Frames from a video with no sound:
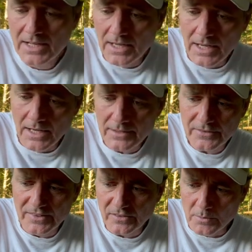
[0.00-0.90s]
Uh,
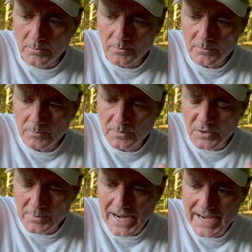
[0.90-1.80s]
sent some
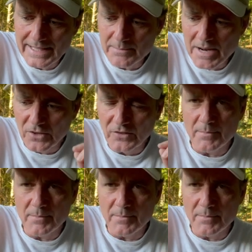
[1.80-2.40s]
some kind emails.